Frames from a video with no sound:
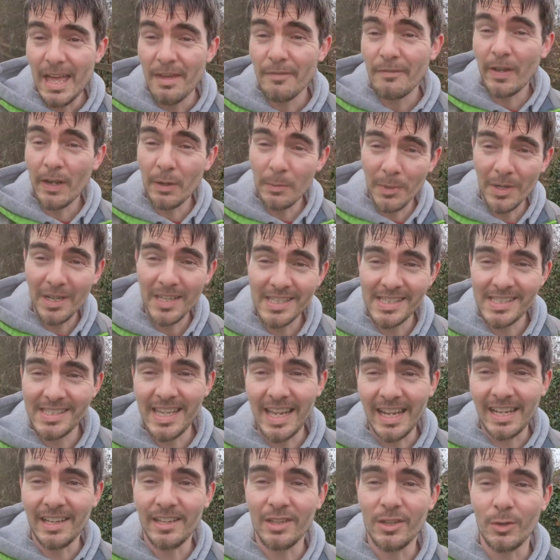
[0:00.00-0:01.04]
If anyone is
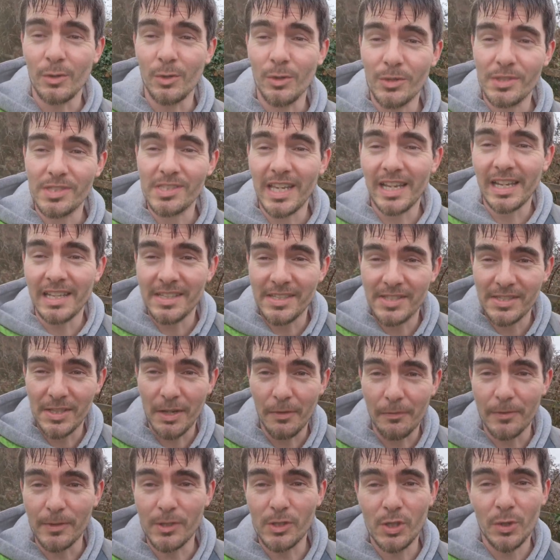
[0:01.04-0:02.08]
telling you you're selling
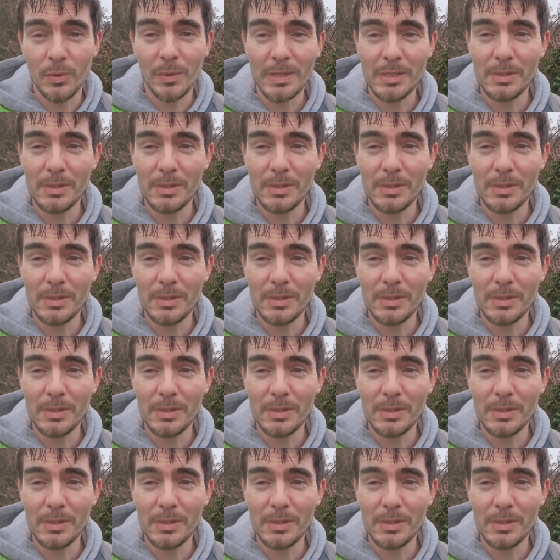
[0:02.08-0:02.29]
stuff for too